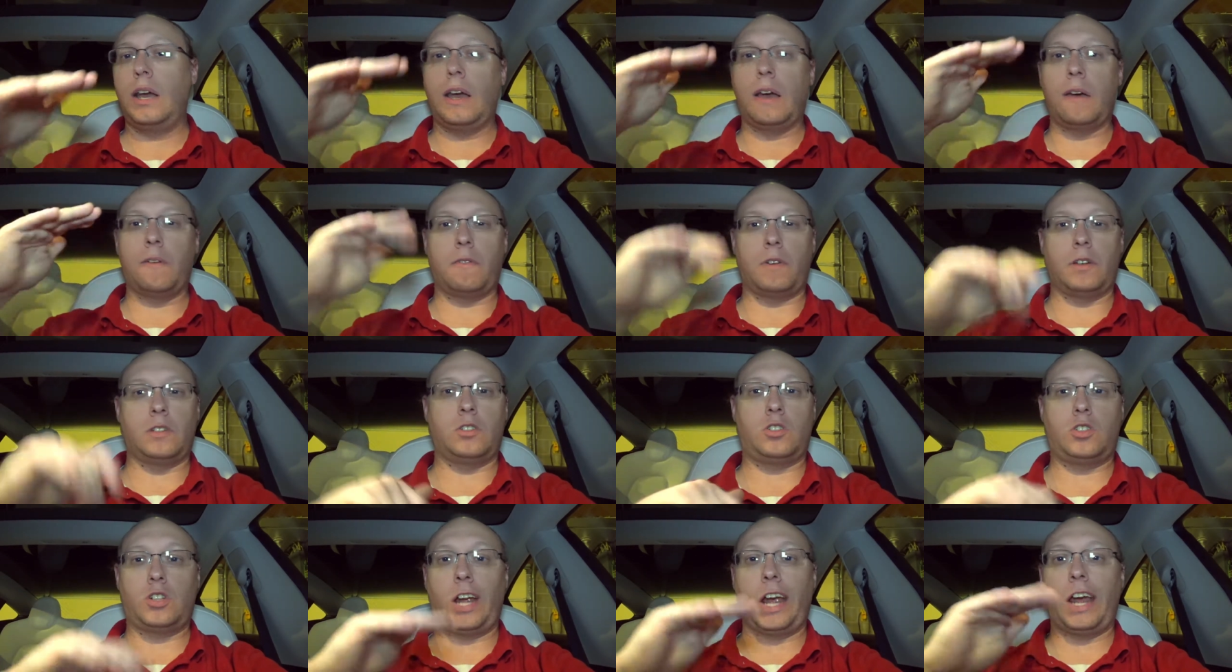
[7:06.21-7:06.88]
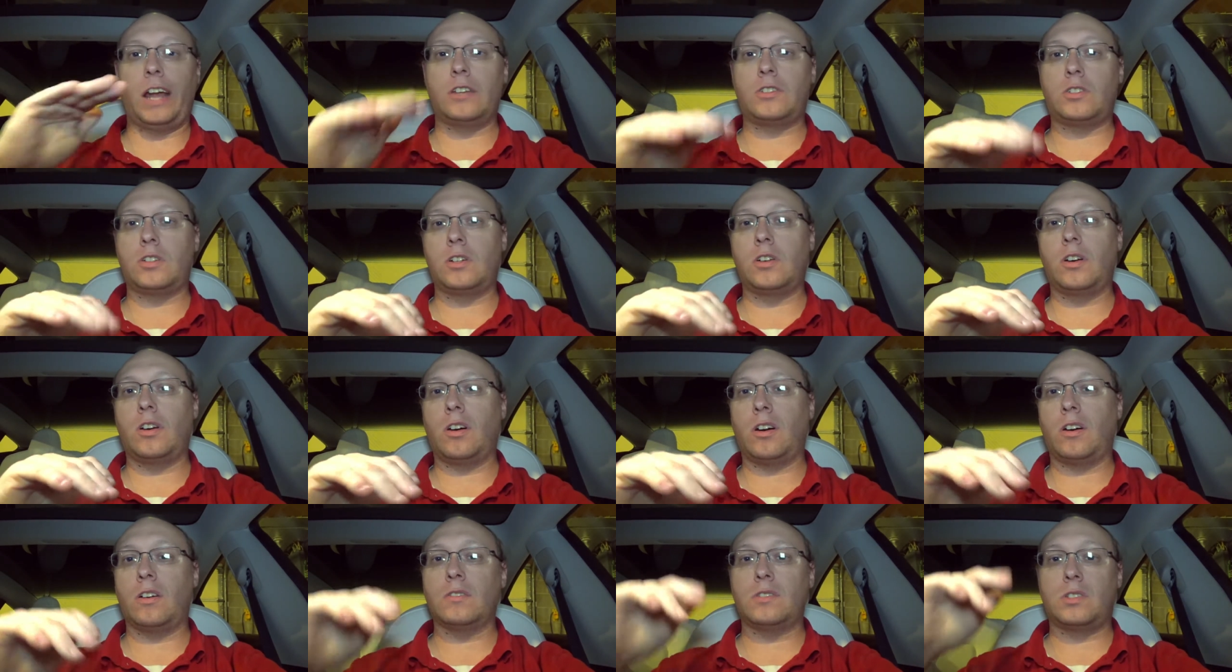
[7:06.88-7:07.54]
if it's changed at
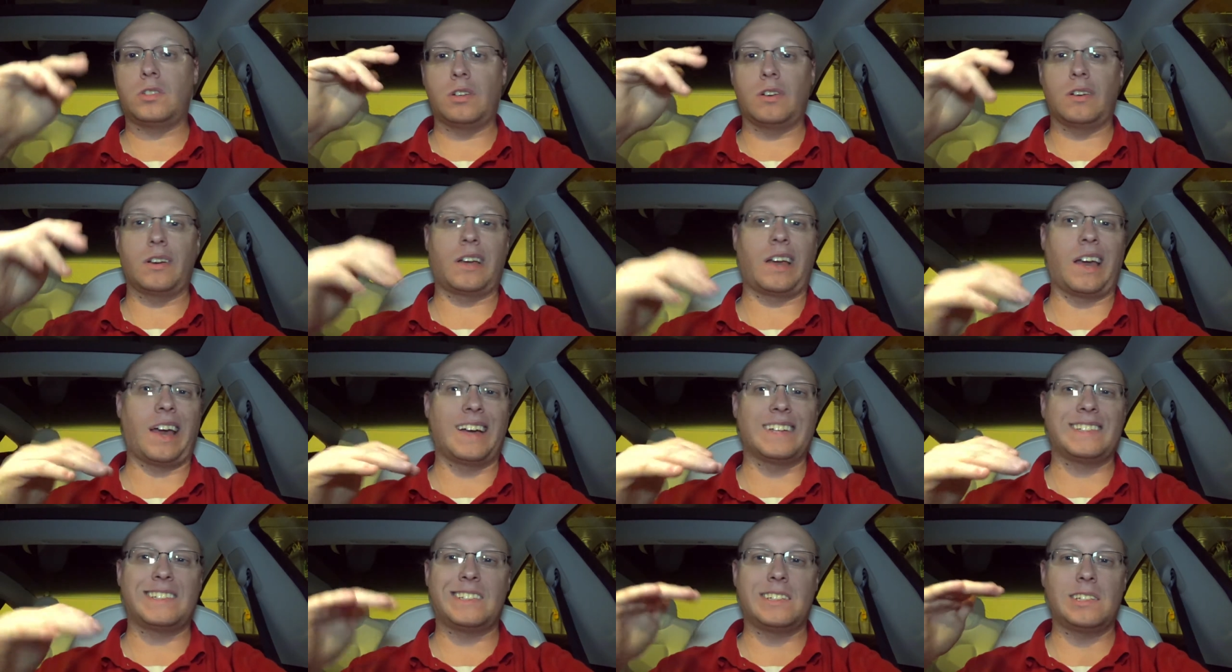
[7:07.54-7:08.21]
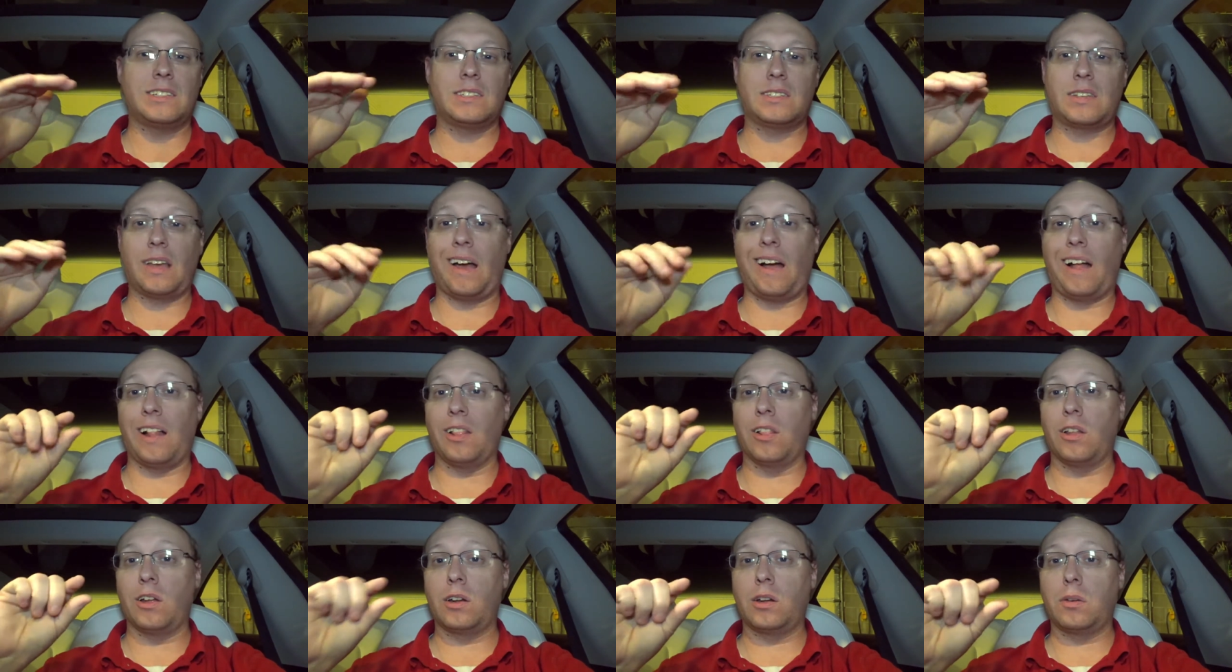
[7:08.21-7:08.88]
all, so it guesses a
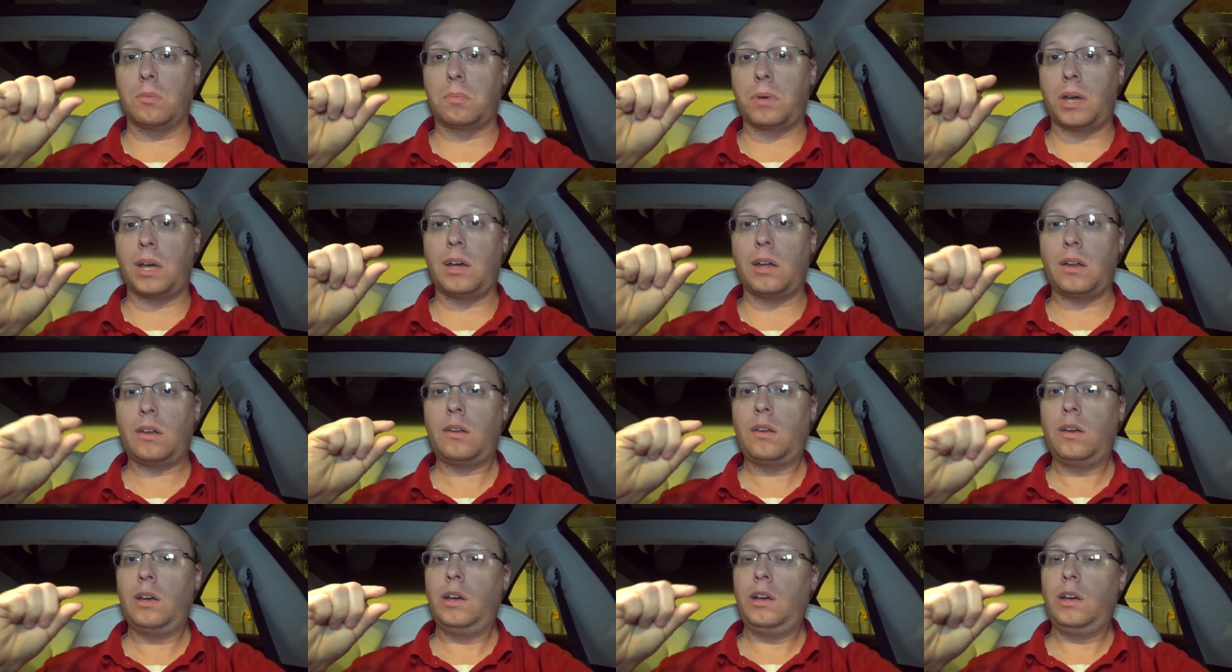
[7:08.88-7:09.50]
little bit,